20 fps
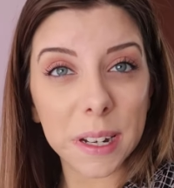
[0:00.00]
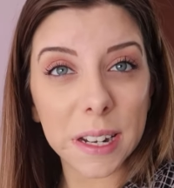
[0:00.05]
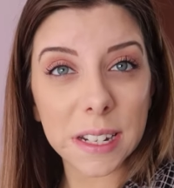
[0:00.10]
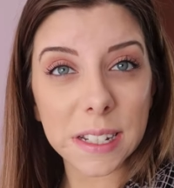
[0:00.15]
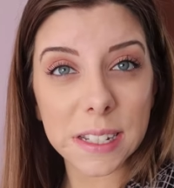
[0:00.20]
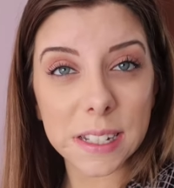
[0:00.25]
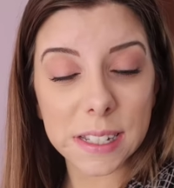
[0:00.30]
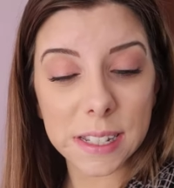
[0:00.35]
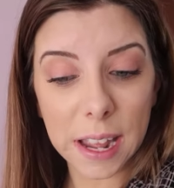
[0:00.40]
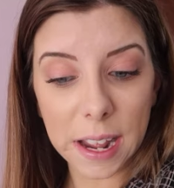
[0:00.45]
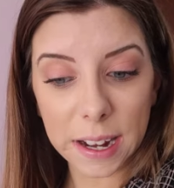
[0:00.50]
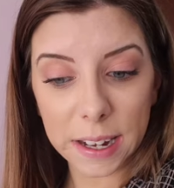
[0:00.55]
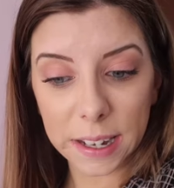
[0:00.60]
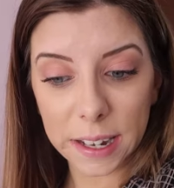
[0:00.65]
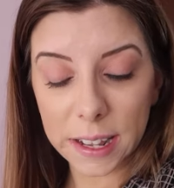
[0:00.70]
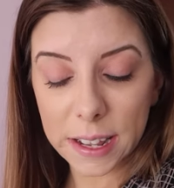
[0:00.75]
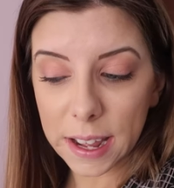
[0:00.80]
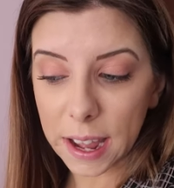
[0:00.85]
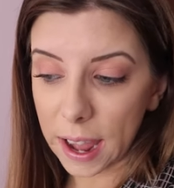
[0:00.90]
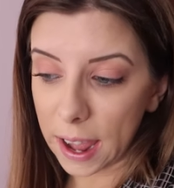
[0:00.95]
minutes
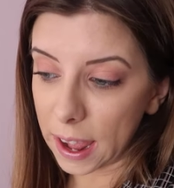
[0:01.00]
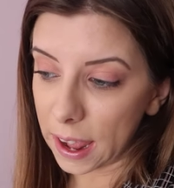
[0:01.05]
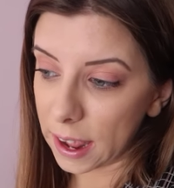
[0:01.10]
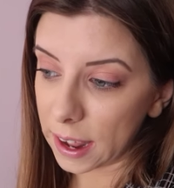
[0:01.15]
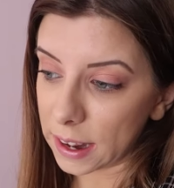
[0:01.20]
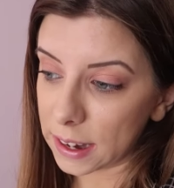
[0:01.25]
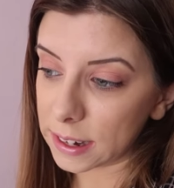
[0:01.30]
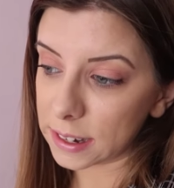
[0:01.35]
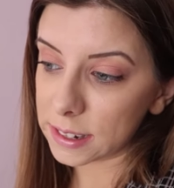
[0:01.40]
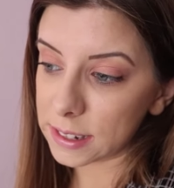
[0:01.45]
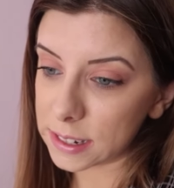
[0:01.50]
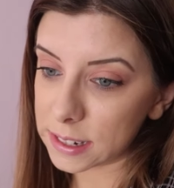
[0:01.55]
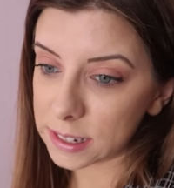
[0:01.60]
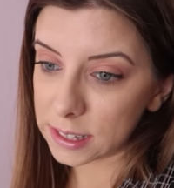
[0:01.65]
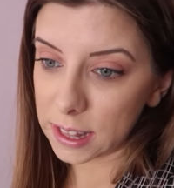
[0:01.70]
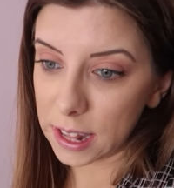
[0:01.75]
exactly, and